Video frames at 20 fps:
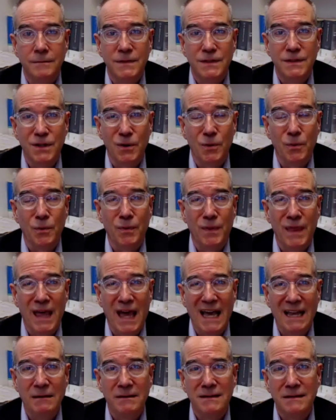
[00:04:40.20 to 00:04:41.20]
So
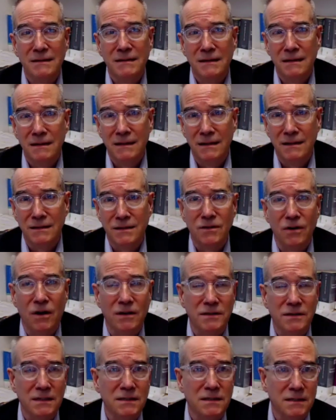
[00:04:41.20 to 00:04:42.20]
that is
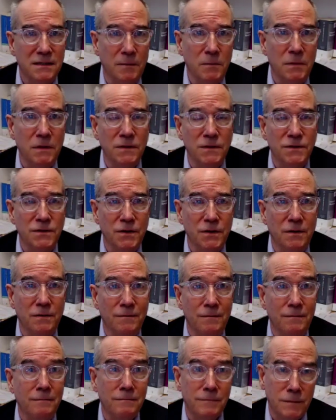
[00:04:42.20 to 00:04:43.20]
causing some
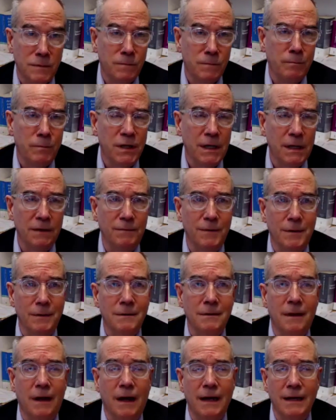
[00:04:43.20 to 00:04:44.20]
concern, particularly for
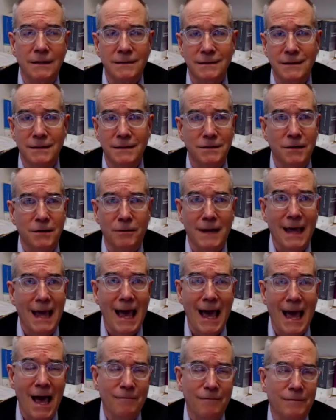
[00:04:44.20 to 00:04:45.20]
clients that don't
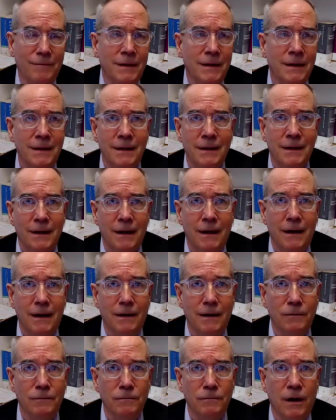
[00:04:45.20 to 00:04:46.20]
have
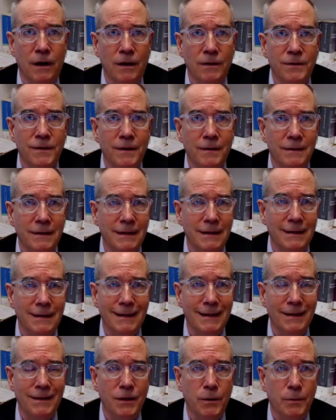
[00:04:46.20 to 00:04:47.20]
Roth
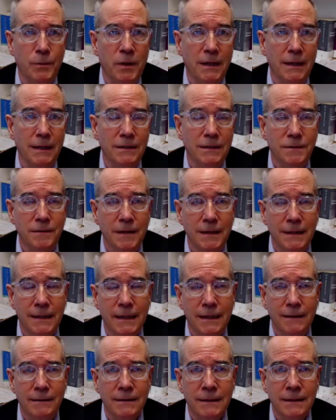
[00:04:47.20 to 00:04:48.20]
in their plans right
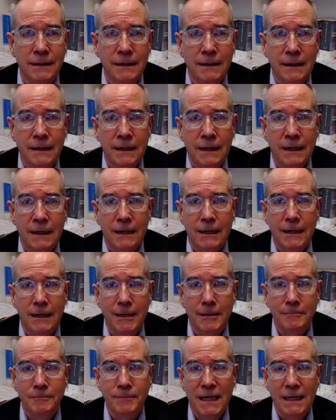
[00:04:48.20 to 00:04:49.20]
now.
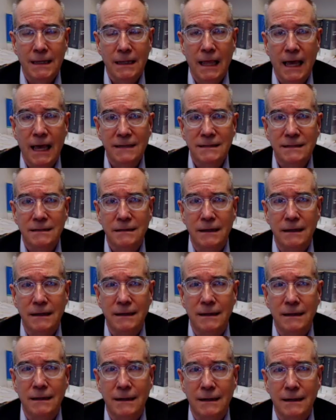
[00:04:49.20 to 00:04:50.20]
And
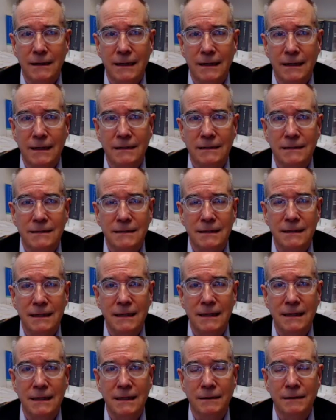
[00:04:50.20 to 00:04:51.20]
lastly, it's
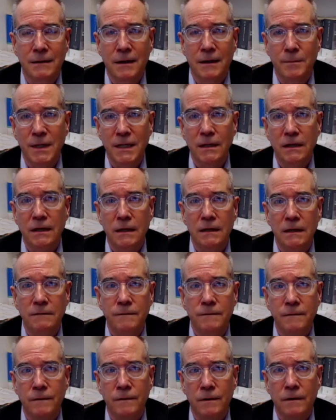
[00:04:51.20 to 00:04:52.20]
the
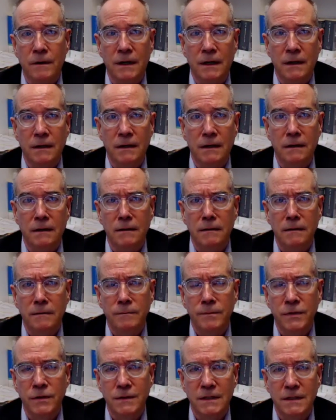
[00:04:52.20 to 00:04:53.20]
ability for a
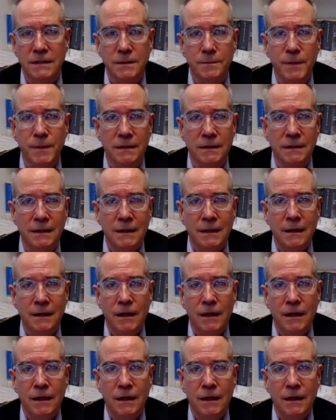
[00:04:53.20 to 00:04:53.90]
participant